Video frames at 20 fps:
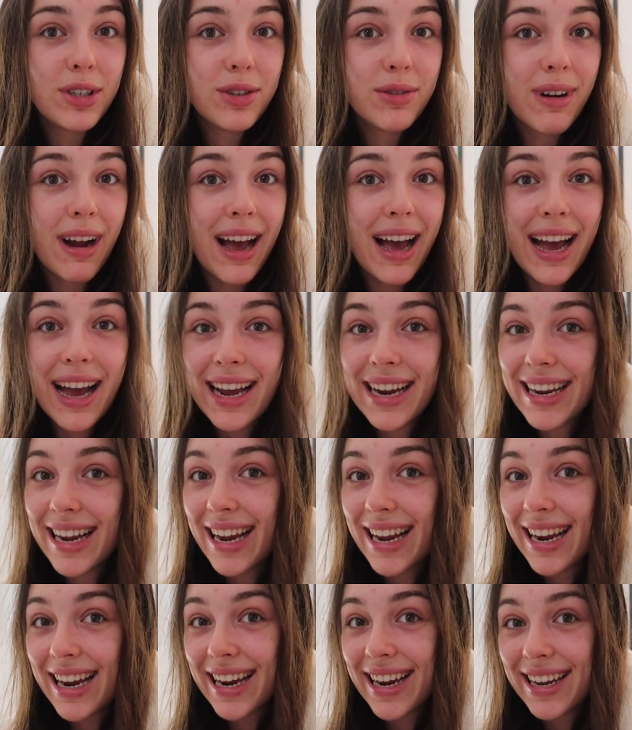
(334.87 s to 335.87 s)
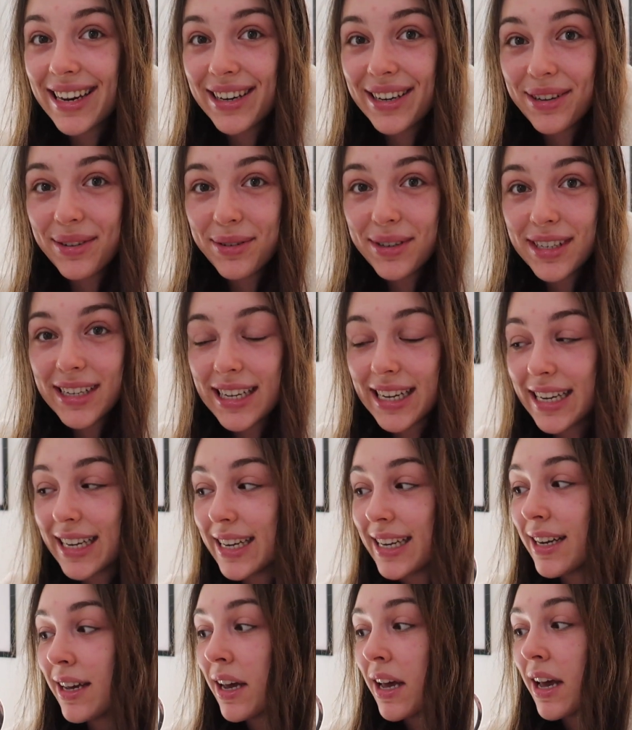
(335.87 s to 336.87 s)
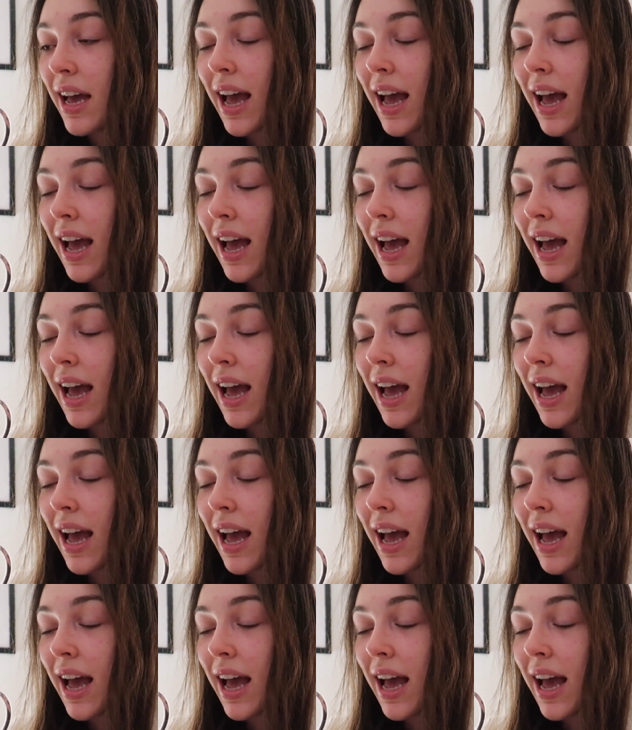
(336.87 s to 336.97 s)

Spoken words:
try a new tea,